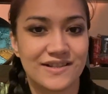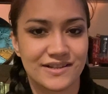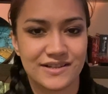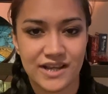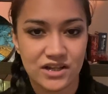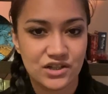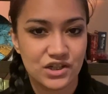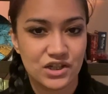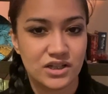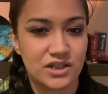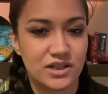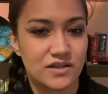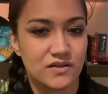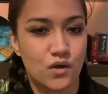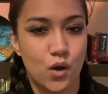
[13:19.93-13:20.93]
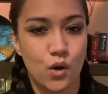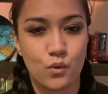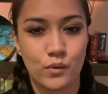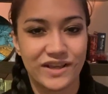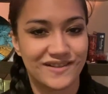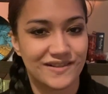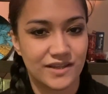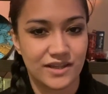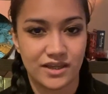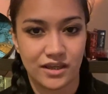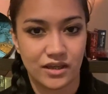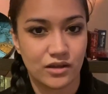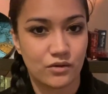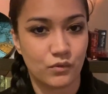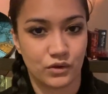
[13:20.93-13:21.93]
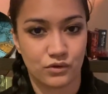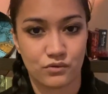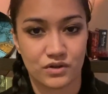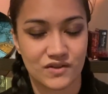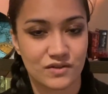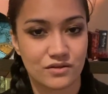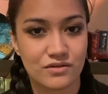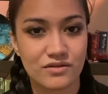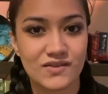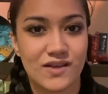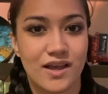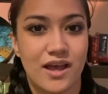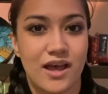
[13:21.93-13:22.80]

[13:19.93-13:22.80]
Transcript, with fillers: Intention is always key with crystals.